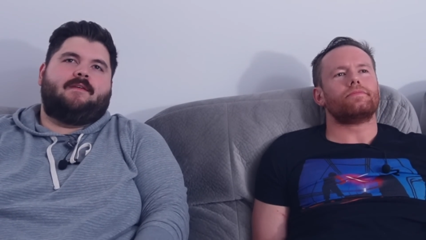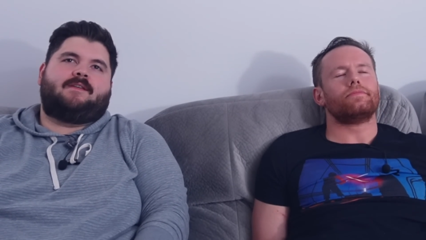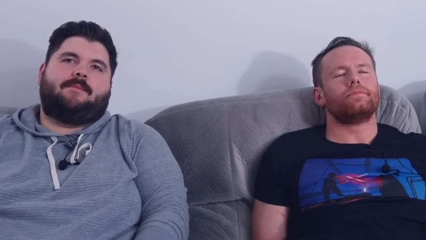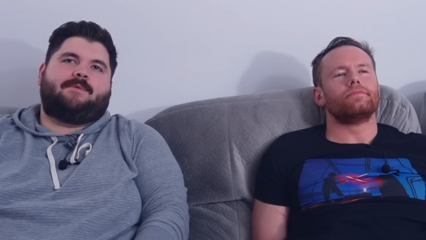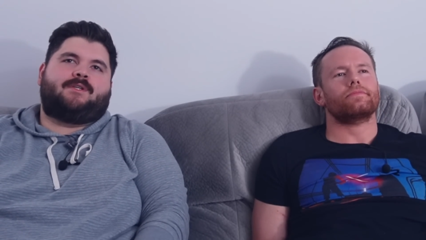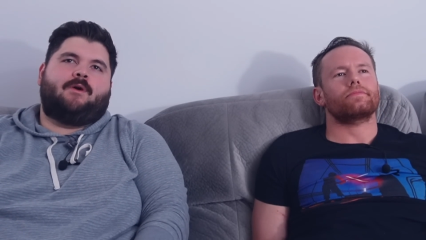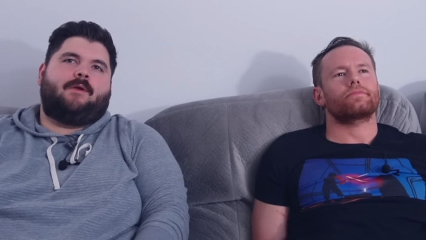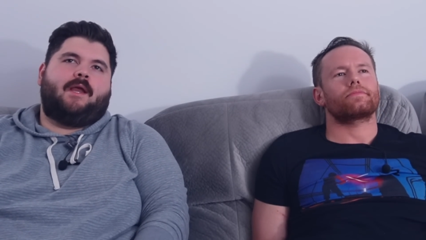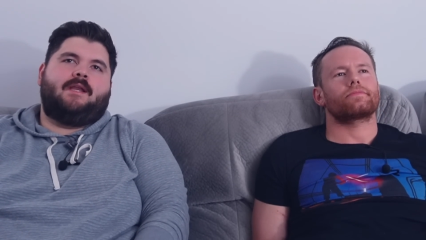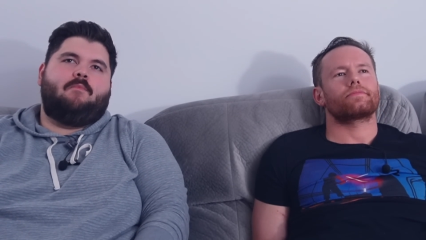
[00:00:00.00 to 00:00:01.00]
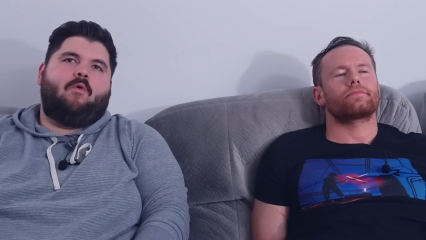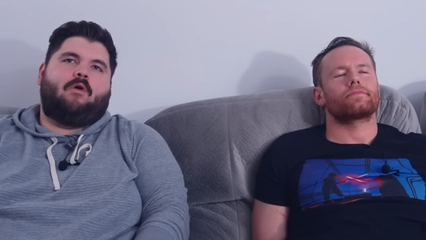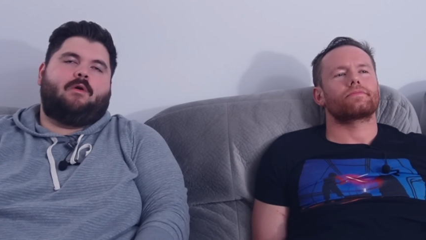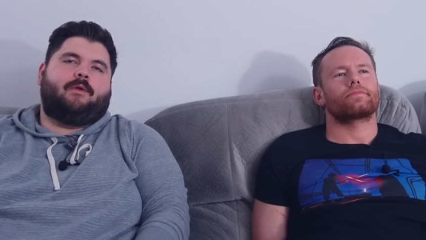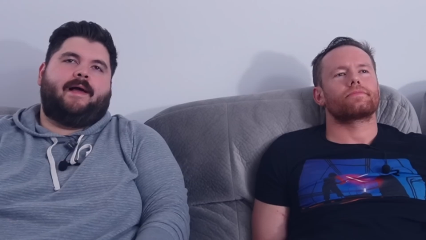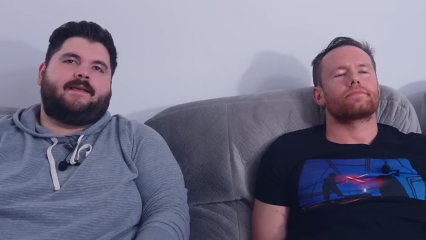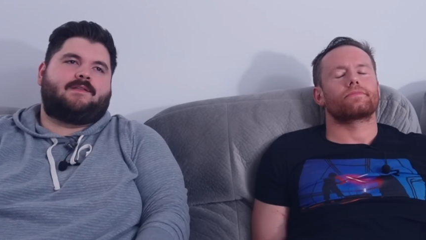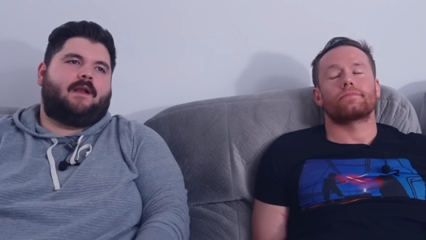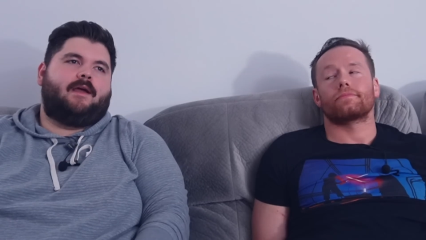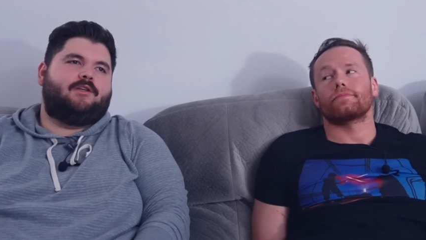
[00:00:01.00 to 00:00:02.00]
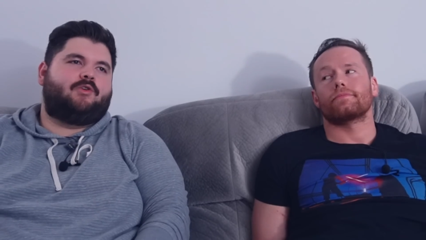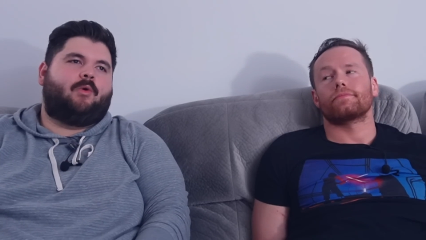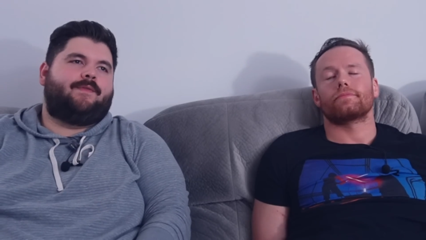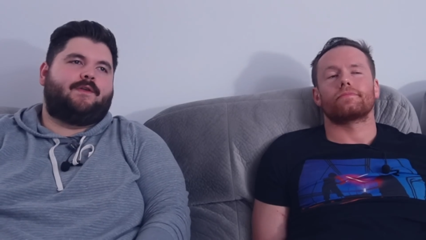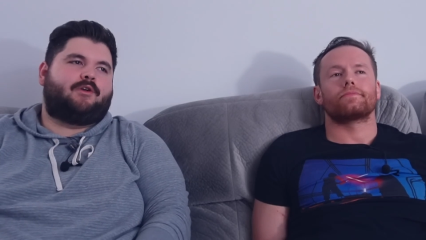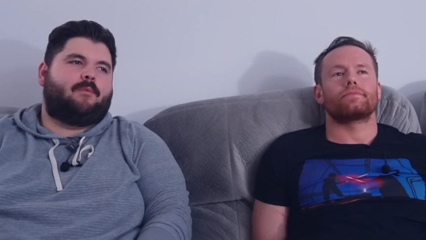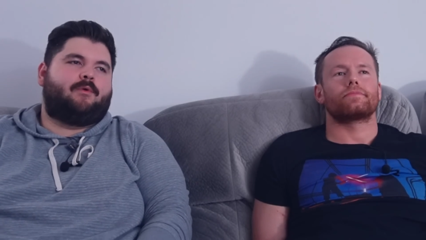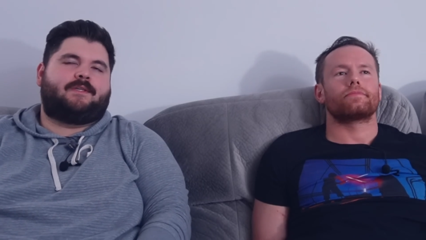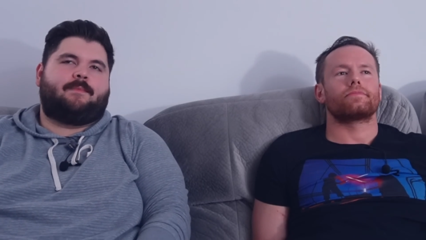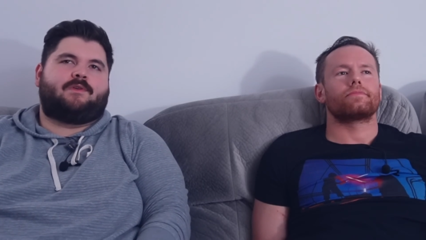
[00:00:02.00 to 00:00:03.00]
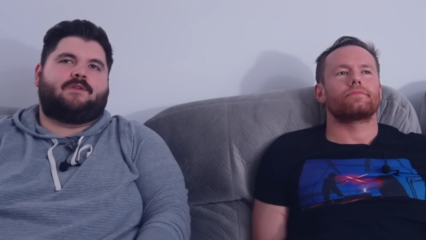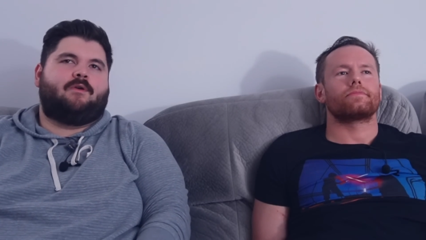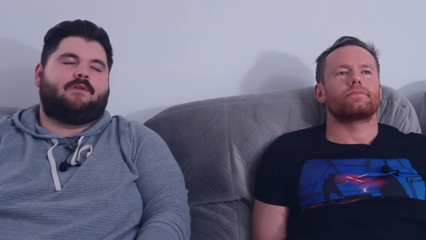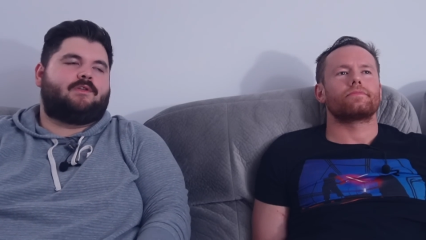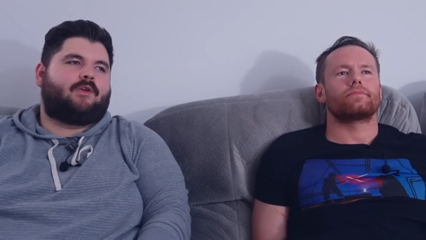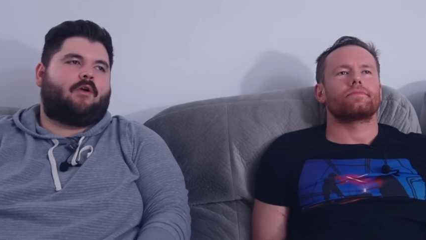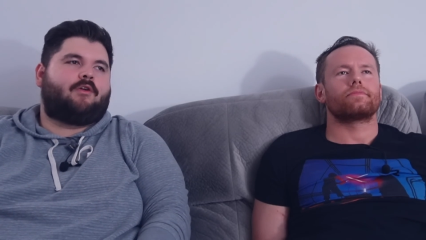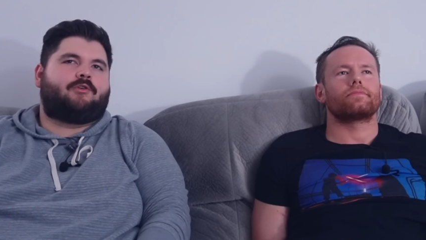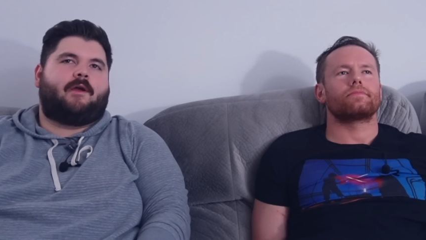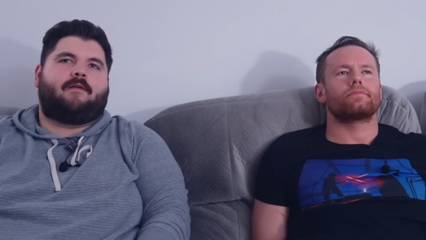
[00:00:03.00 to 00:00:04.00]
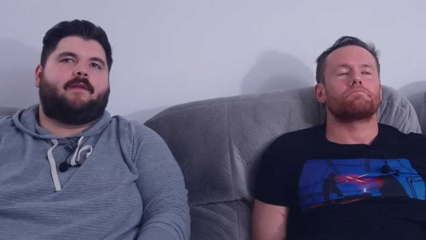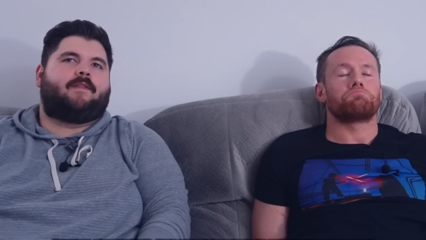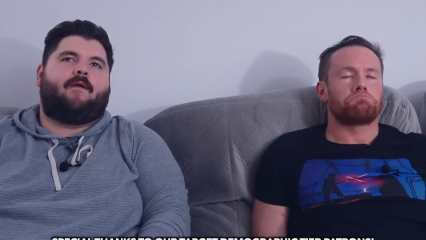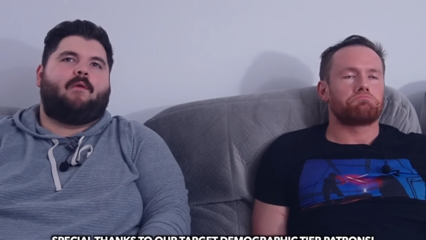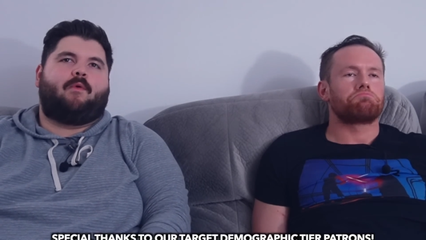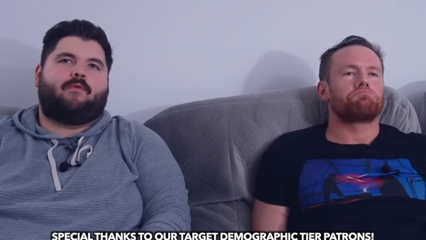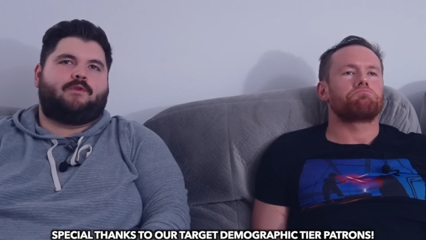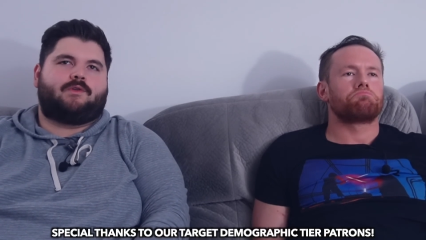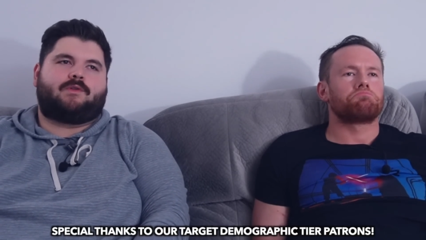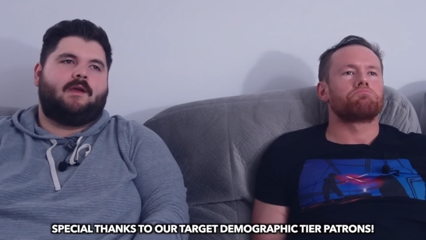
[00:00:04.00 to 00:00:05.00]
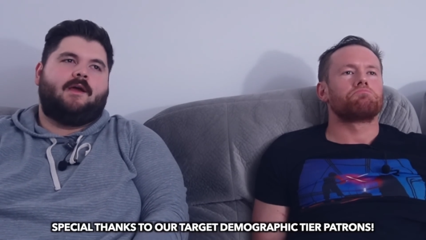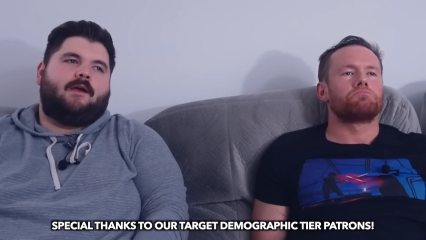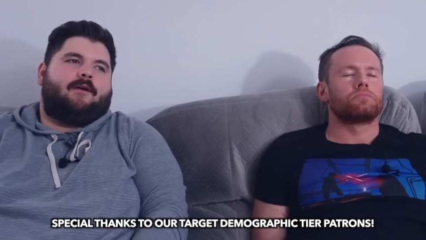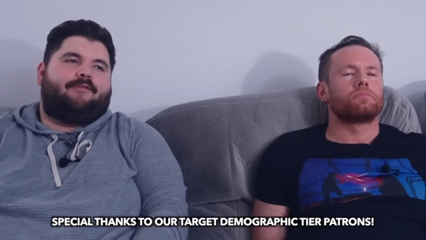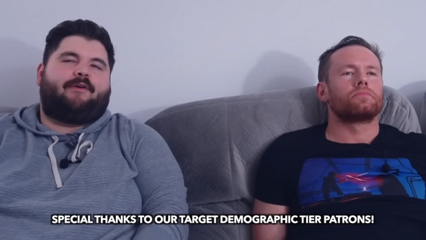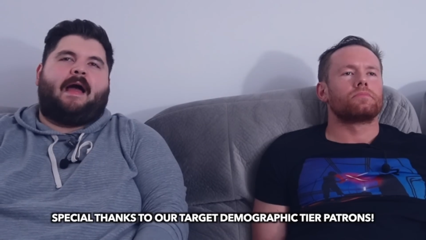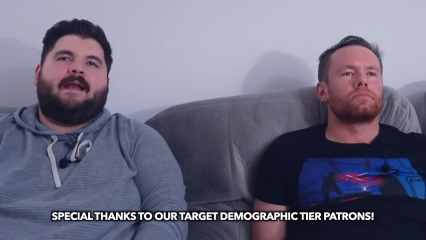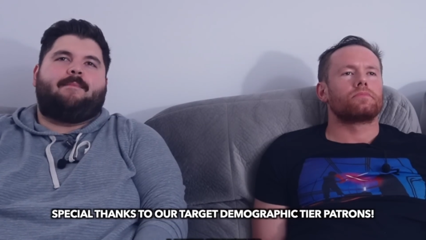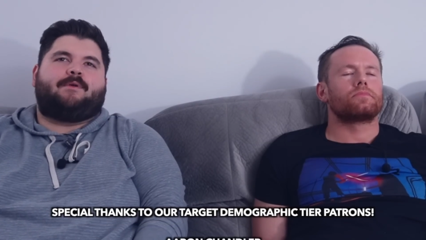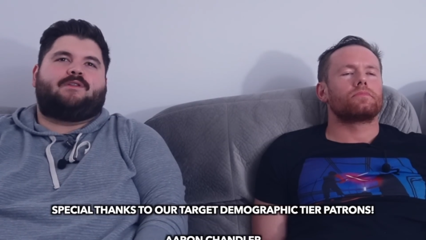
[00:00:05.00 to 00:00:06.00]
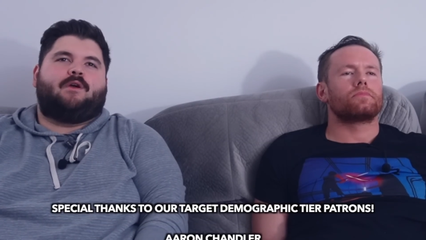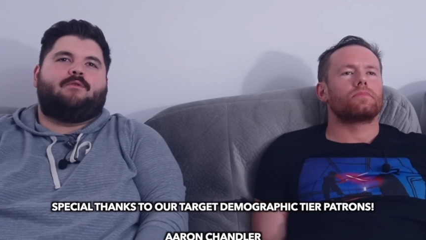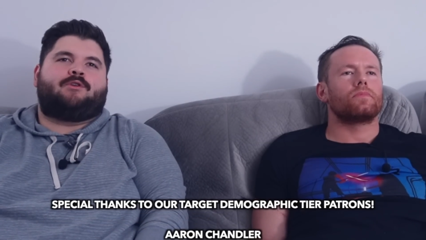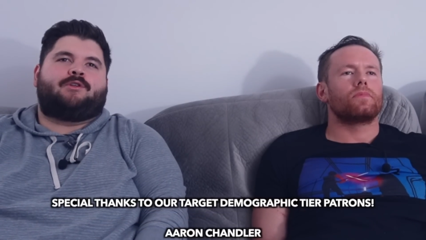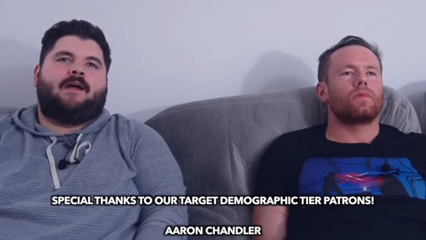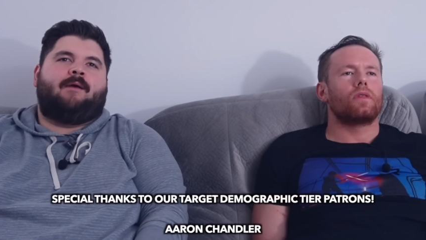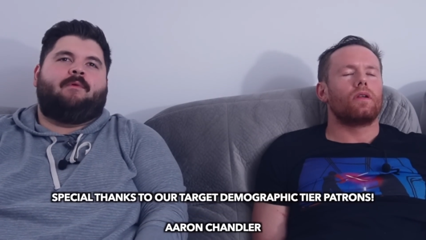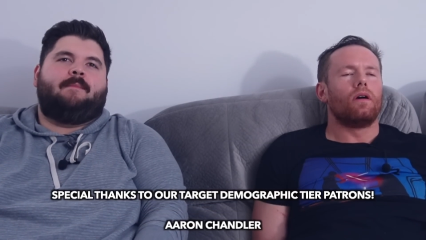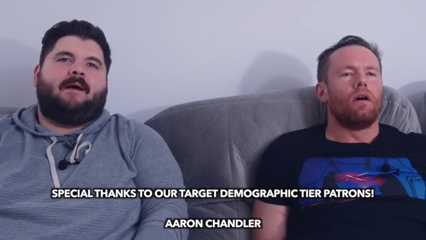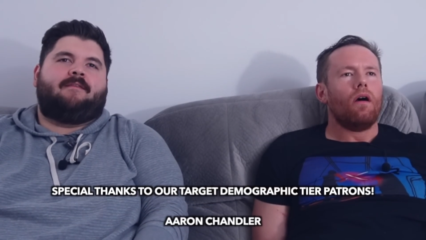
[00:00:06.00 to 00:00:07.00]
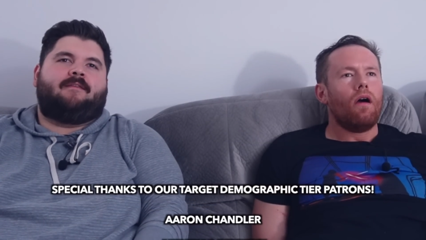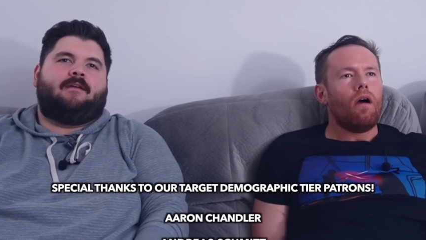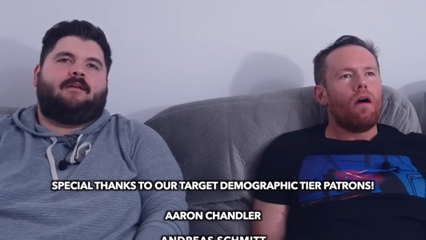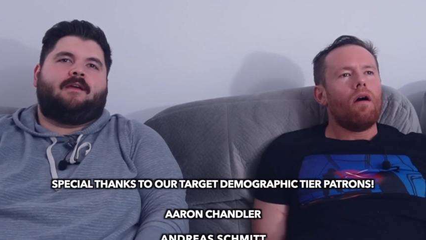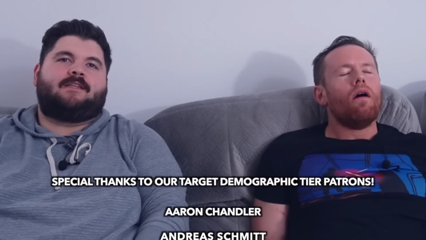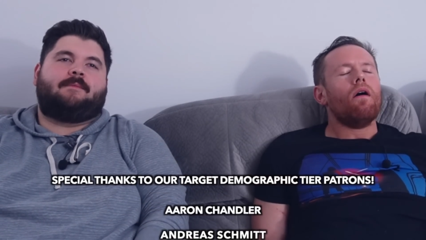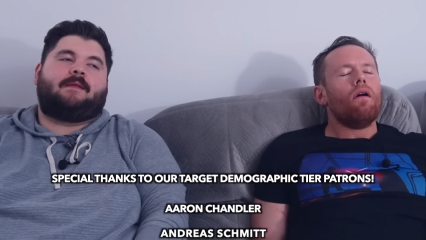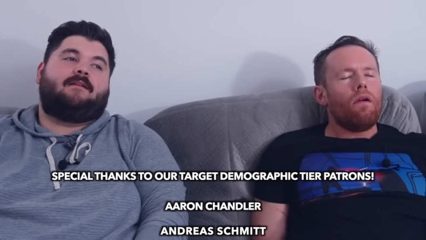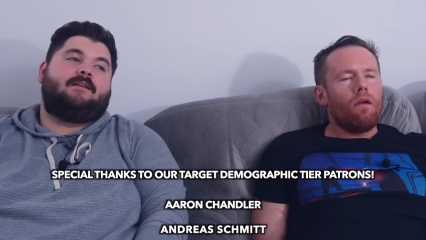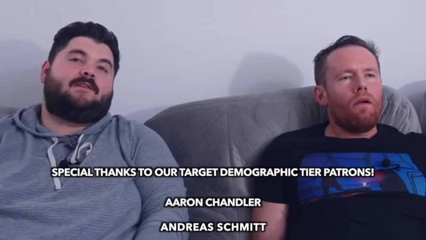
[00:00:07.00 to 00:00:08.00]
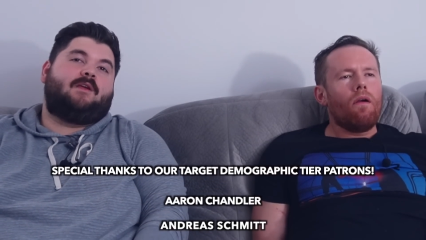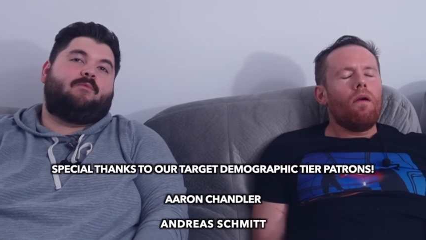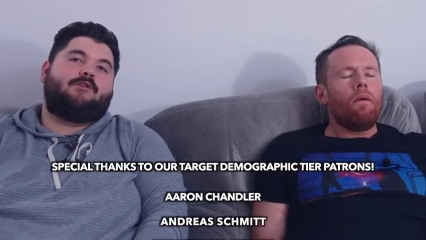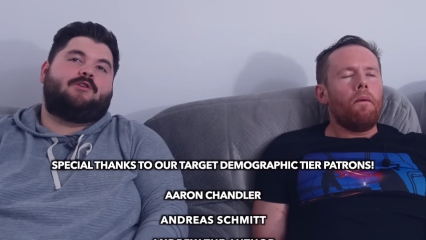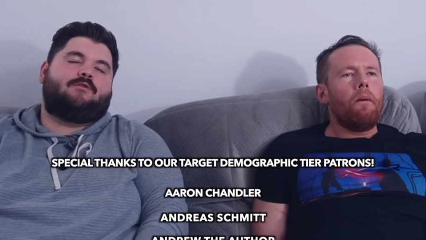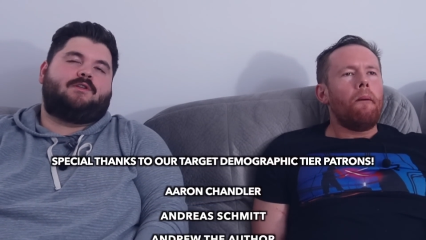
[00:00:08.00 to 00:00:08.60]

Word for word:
Speaker 1: this episode any more or less than I enjoyed the Tribbles episode in Star Trek. Like they were both just fine episodes, just not really my thing. Except at least the original